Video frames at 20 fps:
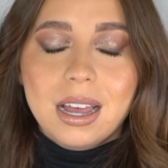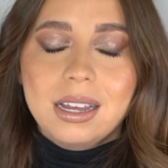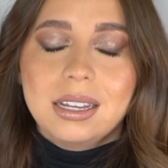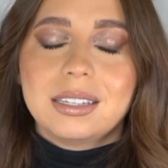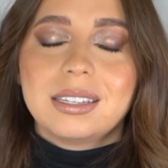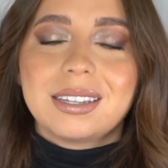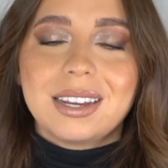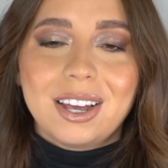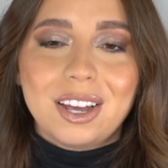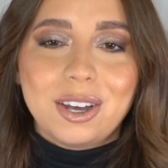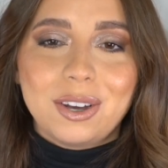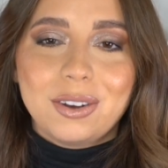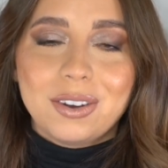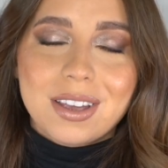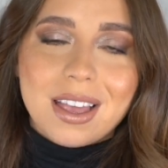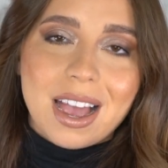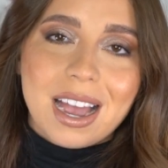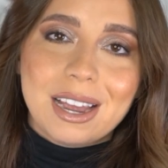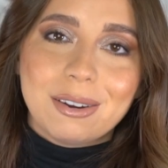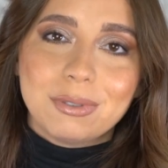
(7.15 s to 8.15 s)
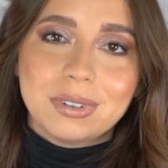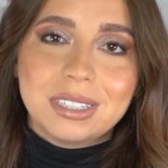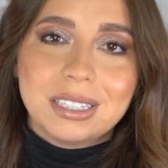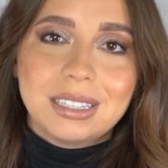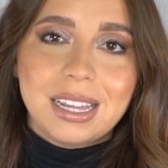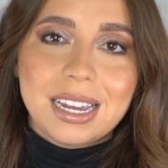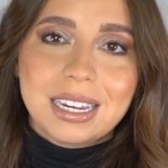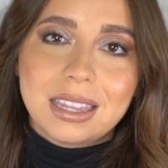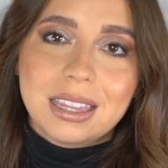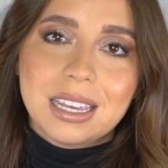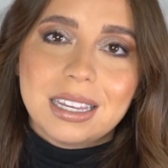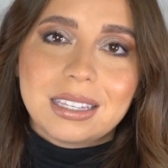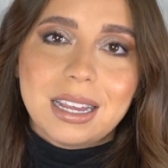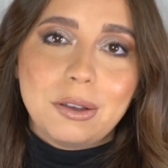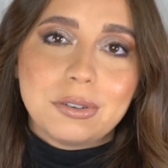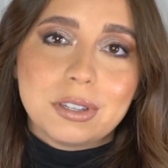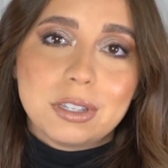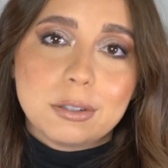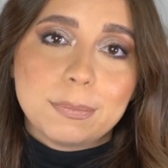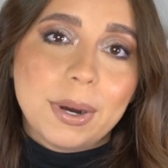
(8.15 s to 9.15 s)
So yeah, I really like this. I
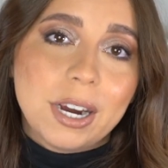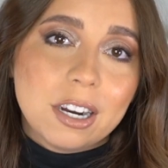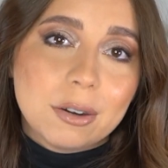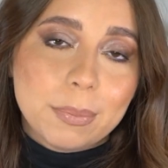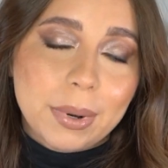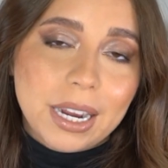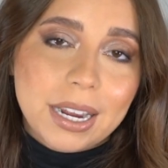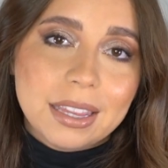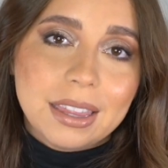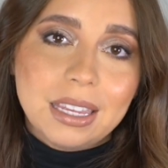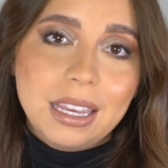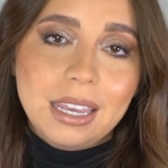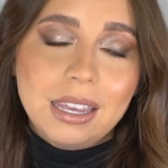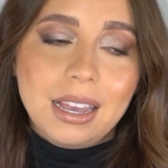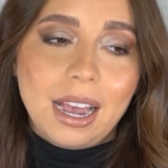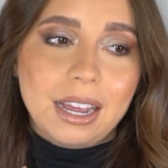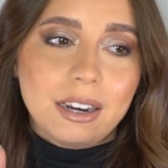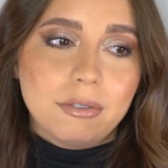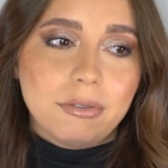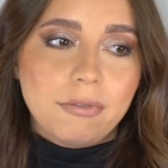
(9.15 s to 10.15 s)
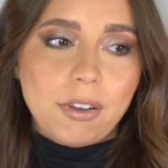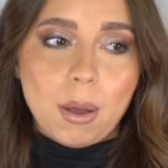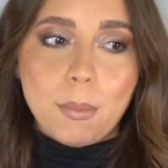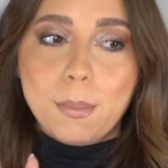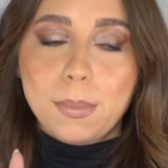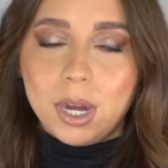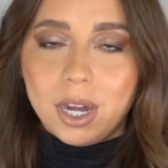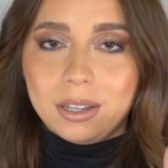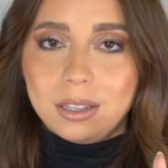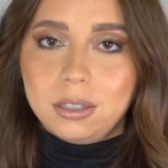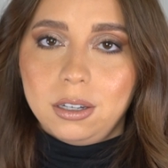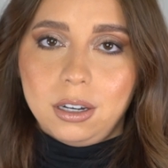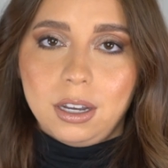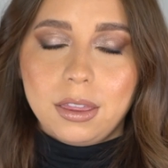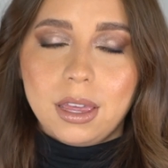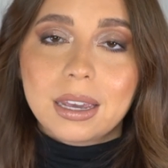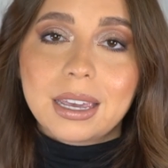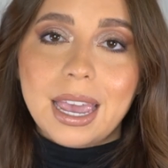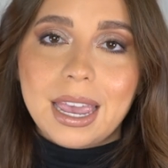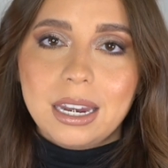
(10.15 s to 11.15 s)
was inspired by the kind of fembot look
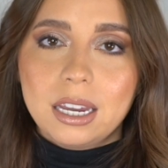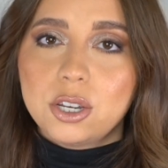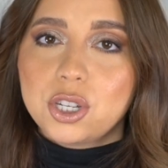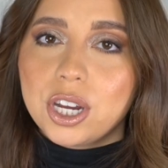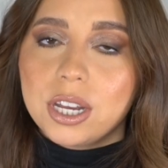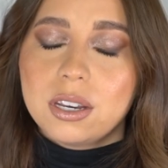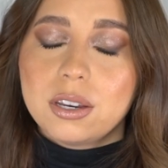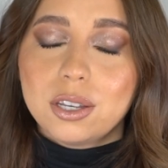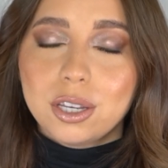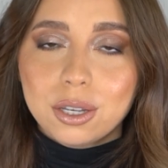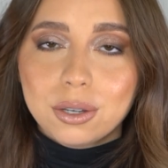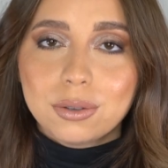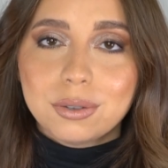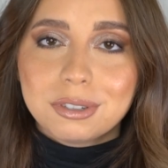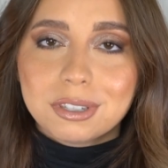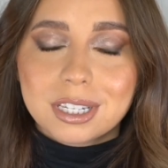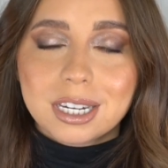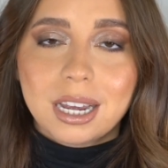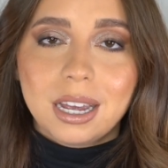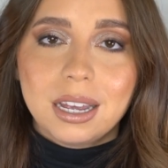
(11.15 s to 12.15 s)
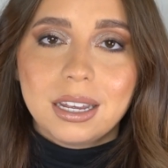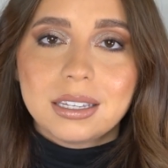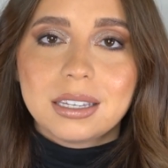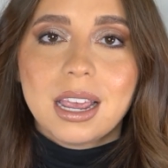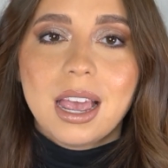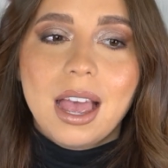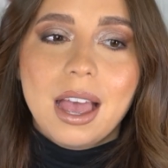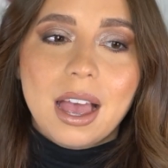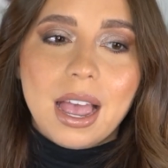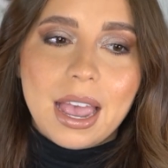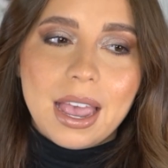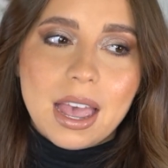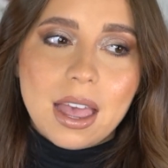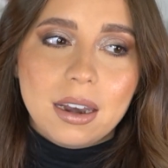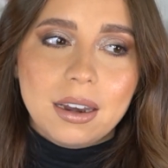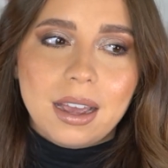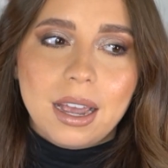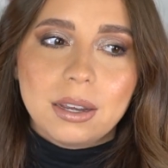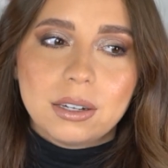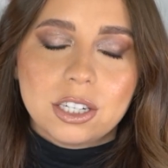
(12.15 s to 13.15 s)
that Kate Jane Hughes does,
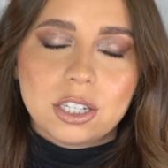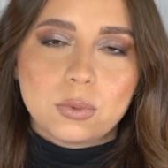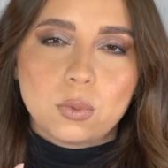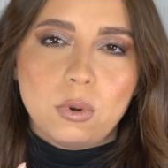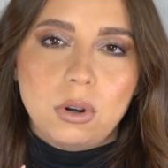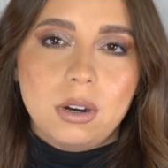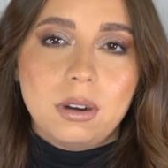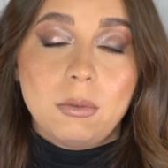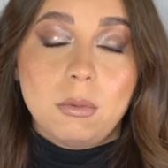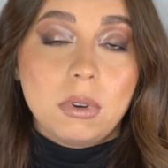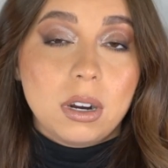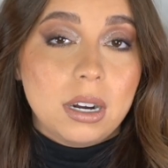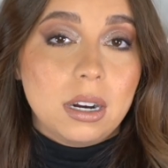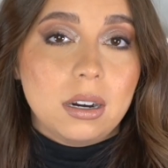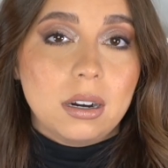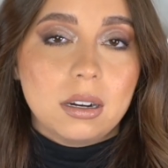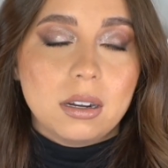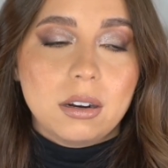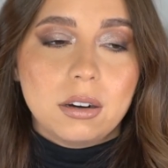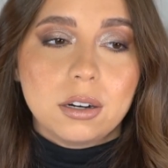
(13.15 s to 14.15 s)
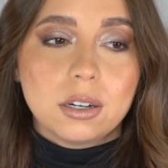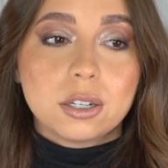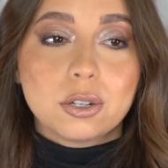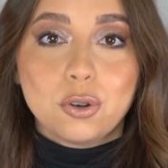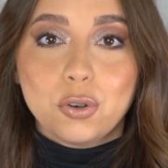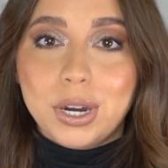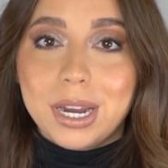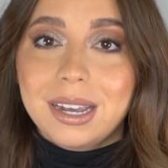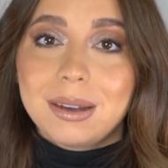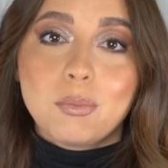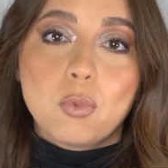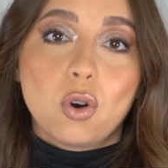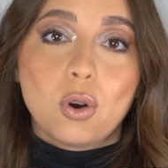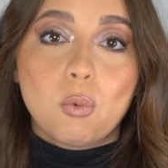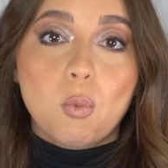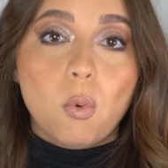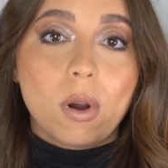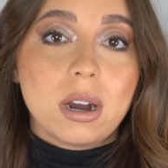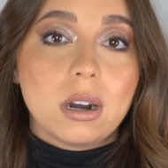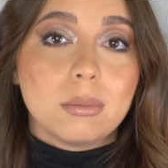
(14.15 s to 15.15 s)
and I just wanted to create a more
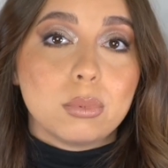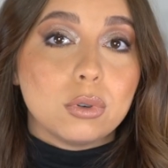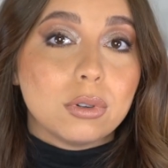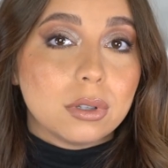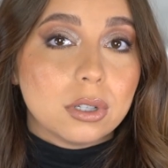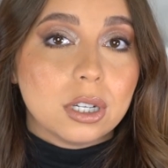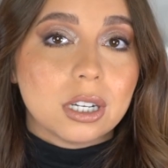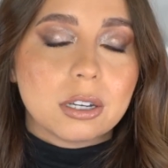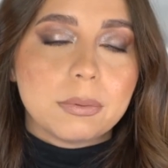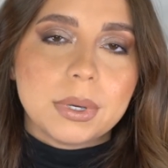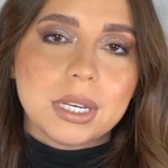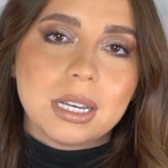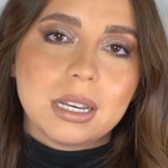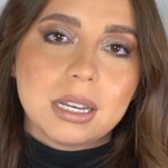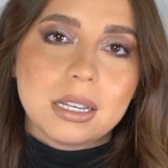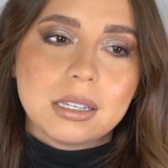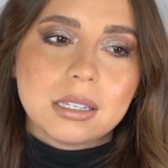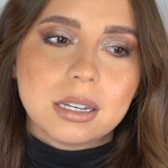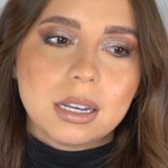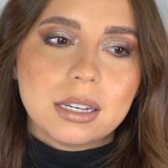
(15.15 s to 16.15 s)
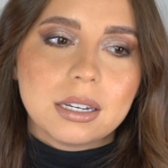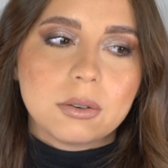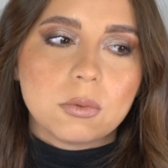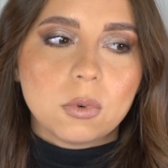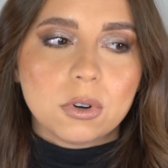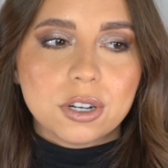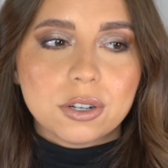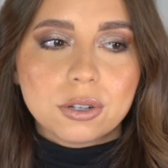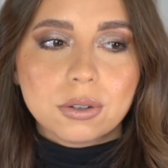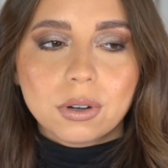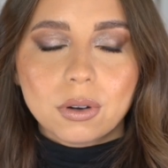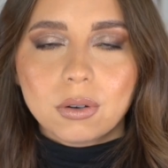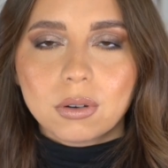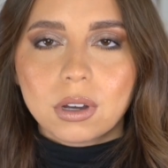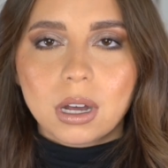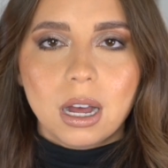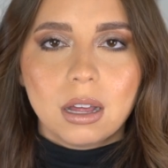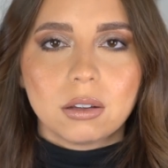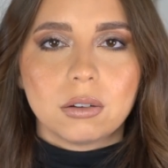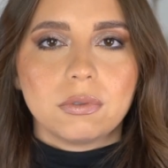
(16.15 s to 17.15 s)
wearable look because I didn't want to do a whole
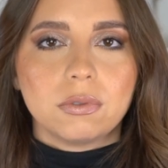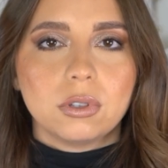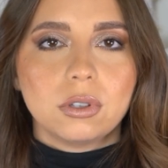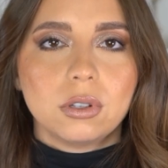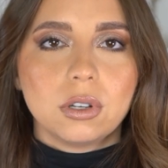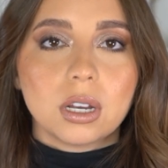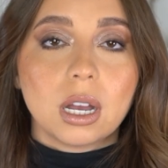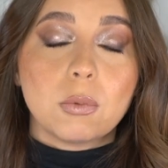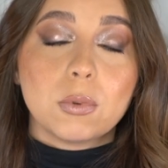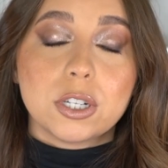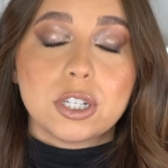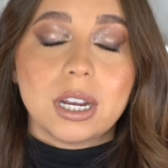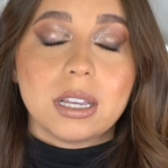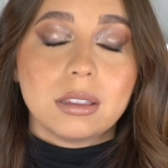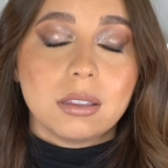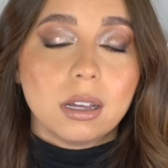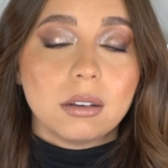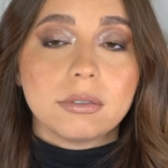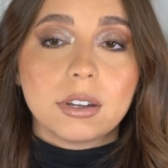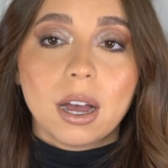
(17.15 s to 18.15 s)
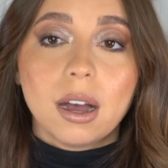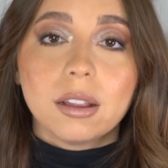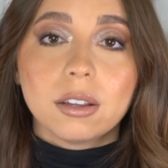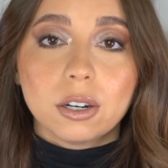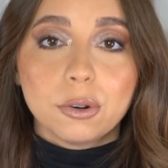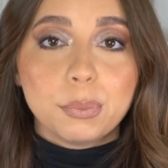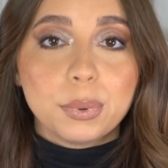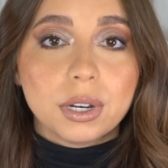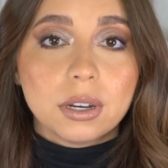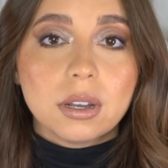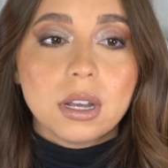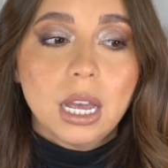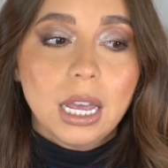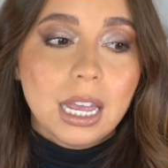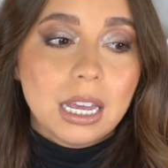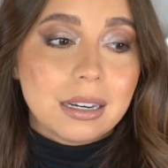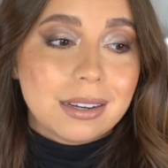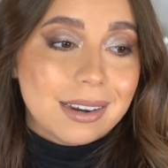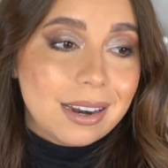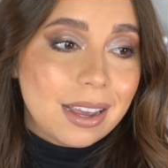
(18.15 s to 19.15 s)
colorful look, which I love color, but
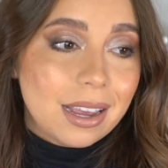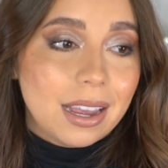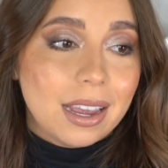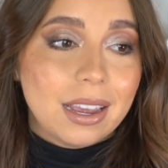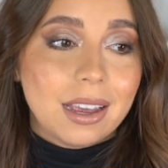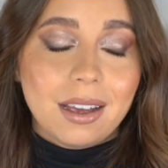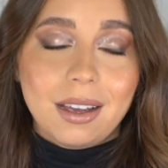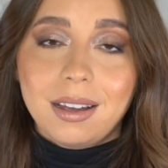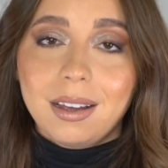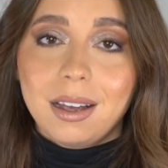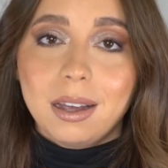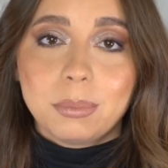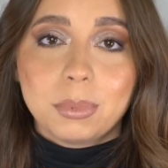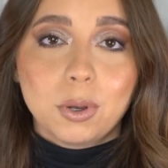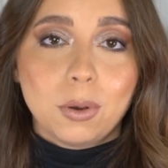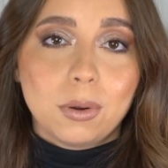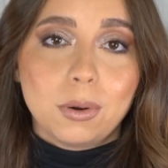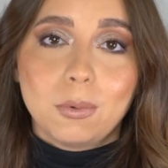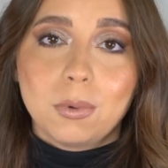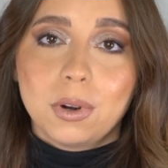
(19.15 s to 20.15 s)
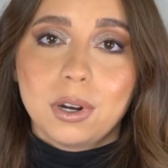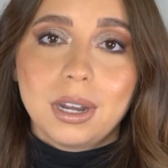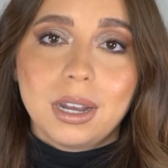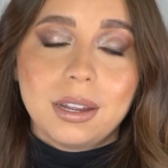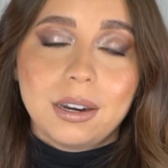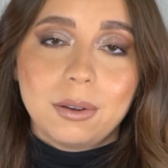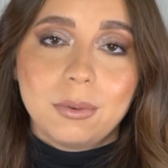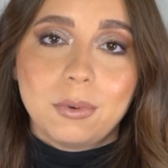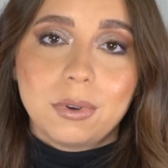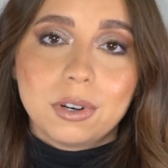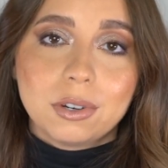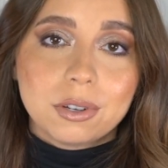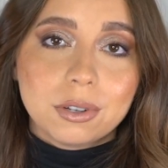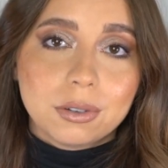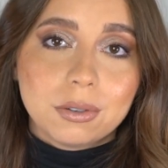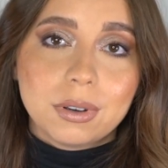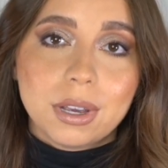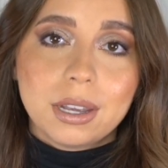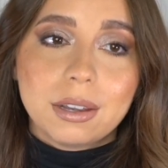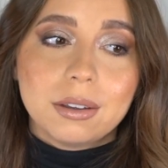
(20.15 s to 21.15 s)
today I'm going to work. I didn't want to
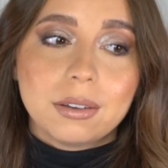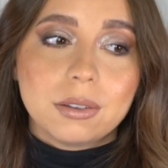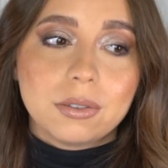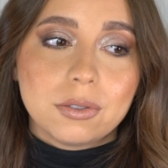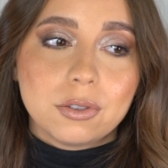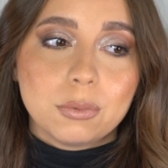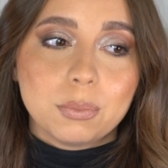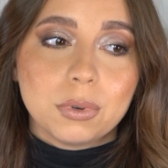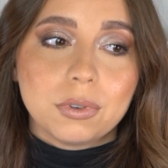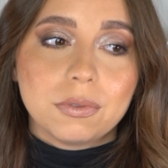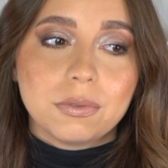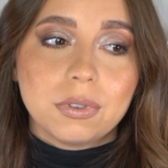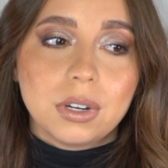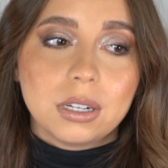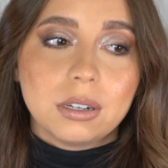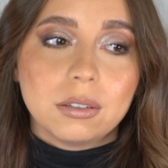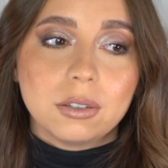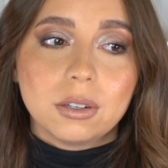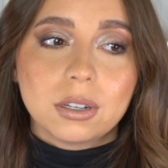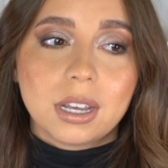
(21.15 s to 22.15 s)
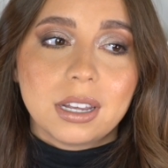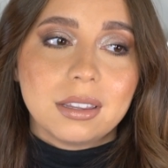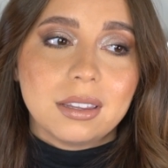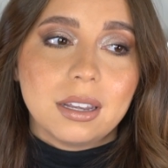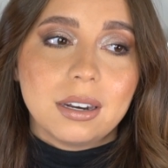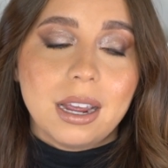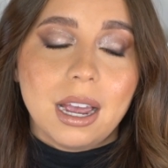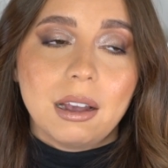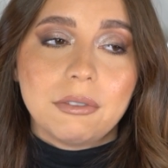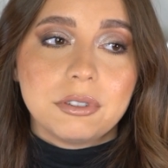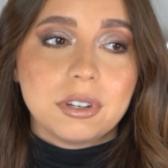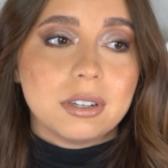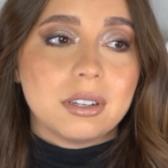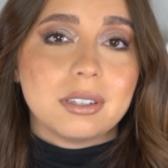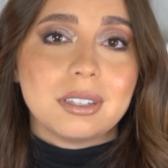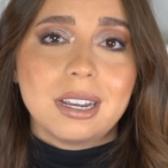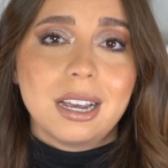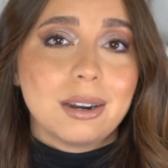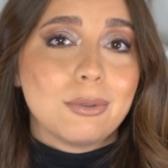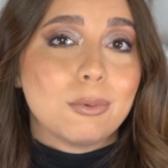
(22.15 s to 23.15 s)
do a super fun look and then have to
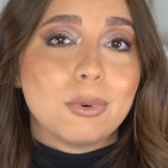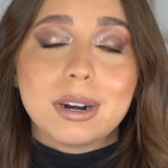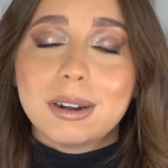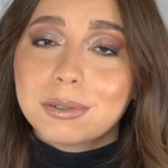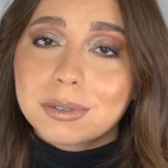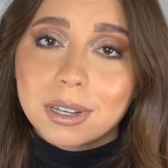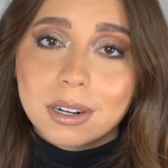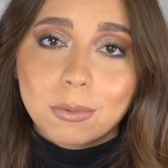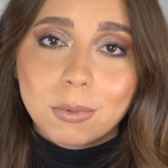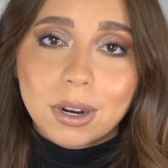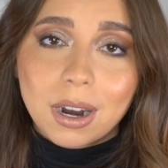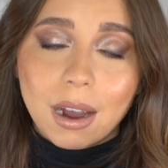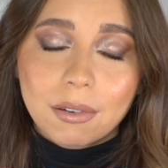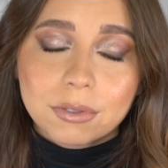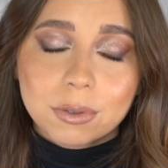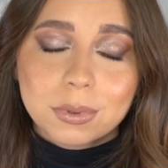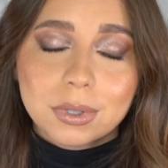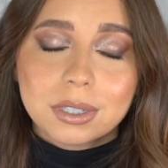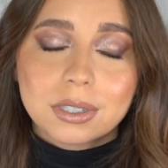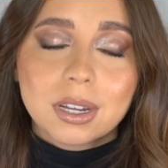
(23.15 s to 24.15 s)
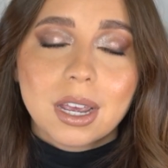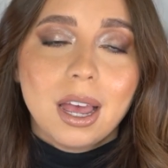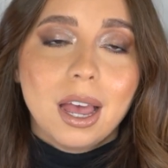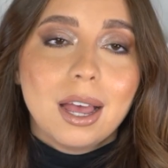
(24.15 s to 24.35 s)
decide what I was going to wear afterwards.